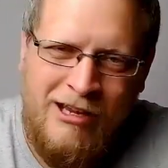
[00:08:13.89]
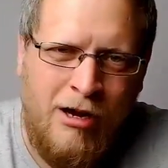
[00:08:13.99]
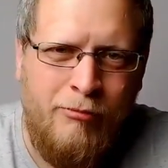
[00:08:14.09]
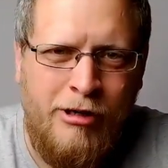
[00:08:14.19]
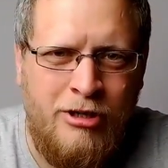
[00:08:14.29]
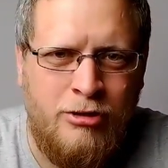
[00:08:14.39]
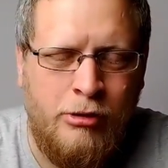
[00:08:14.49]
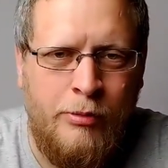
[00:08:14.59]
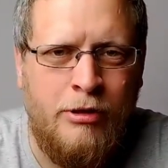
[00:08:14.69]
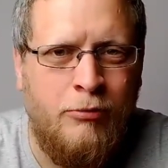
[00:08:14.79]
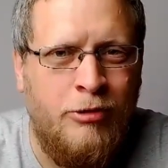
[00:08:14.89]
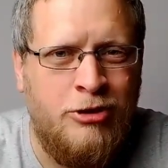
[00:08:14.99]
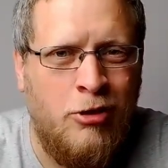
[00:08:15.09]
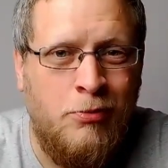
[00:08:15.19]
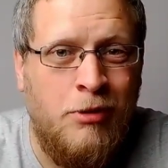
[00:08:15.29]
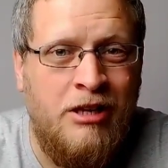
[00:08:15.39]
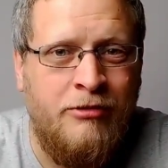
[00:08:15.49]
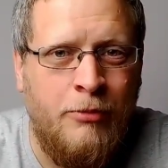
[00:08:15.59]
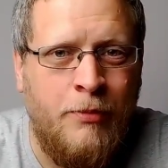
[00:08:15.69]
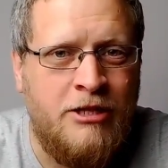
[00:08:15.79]
I'm really sorry, we just don't
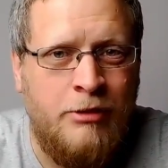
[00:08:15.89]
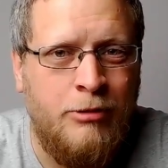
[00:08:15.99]
believe you, basically.